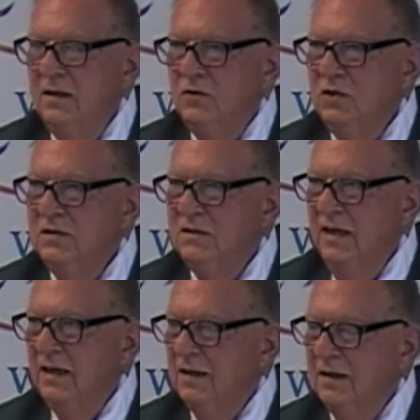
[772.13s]
Just
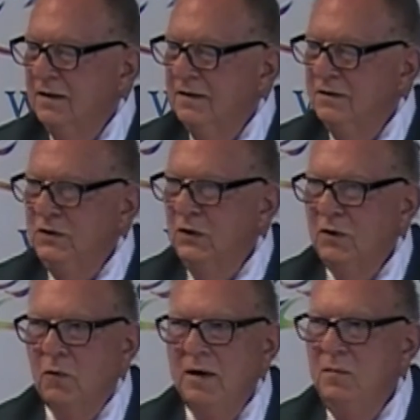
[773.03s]
think, you know, the
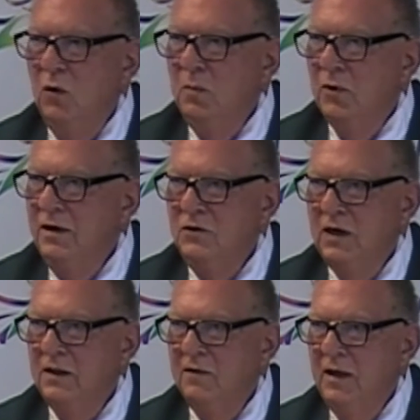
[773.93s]
Rainbow Bridge, I
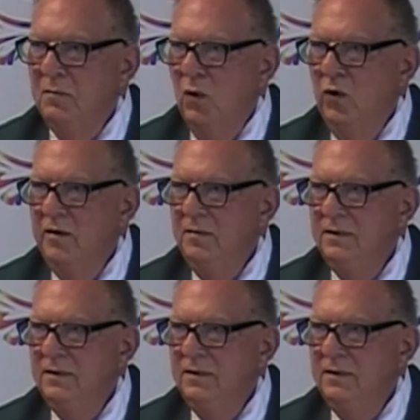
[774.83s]
love that one.